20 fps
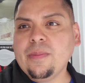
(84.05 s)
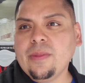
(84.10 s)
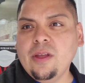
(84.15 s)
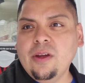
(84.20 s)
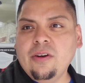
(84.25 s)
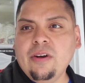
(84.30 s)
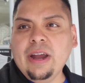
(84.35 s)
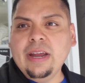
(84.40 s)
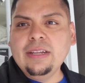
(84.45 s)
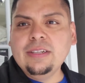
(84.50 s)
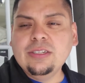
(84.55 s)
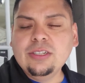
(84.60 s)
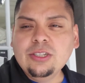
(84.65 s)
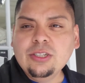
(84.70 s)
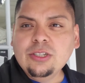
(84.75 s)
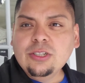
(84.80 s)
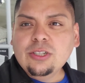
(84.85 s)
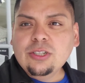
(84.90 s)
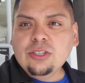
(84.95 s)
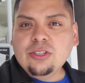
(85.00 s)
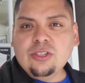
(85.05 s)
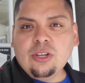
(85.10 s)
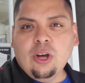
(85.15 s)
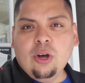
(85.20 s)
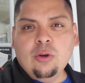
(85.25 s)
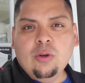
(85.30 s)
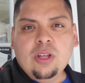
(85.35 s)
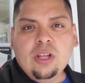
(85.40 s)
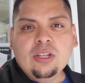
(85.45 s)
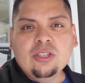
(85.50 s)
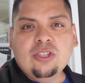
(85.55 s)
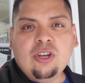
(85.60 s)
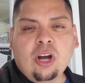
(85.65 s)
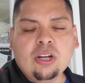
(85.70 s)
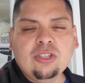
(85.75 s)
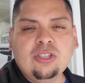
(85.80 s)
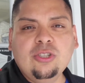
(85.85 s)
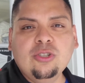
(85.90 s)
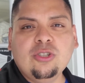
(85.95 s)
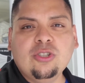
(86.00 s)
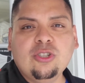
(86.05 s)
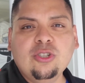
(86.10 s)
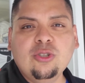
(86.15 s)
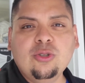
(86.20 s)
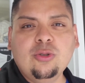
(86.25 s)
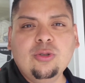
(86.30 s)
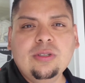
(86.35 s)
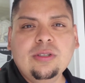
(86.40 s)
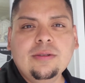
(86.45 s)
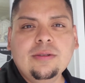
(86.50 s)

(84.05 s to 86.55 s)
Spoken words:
All right, so talk to you soon.